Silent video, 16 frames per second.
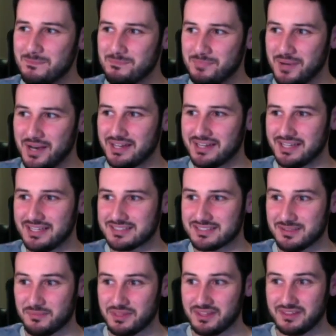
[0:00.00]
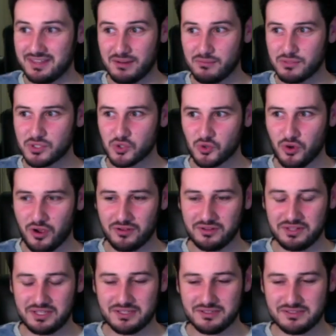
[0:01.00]
but it's something that I'm
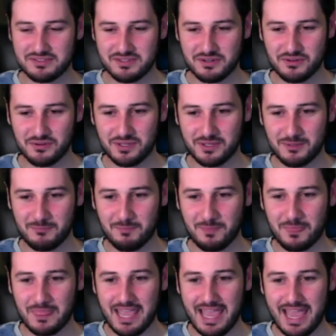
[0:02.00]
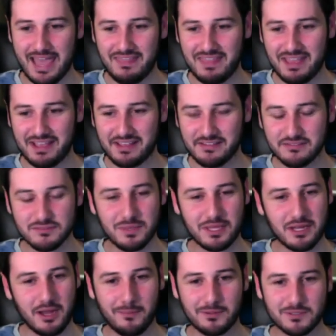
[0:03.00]
strongly considering, and that gives me
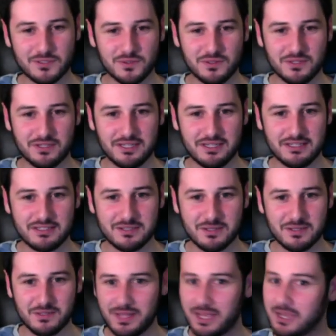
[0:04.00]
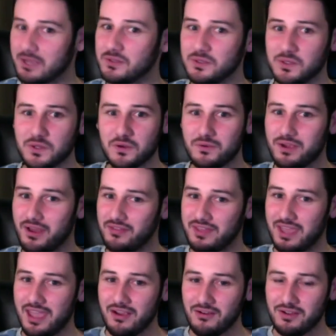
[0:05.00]
an opportunity to like look around
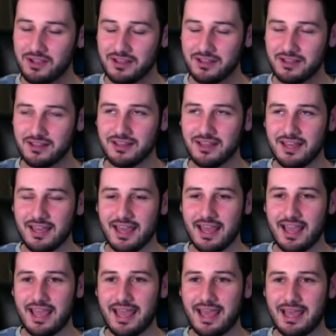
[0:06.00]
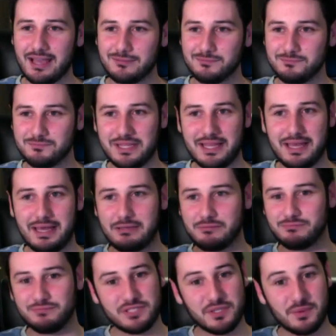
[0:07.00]
the area and
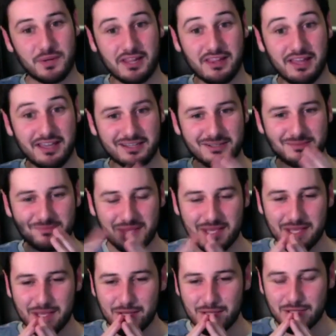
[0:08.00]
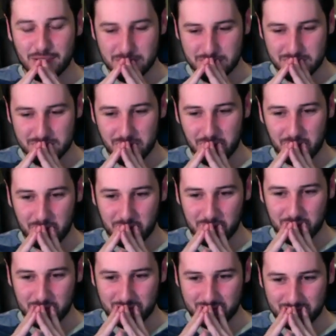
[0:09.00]
see what I like. So,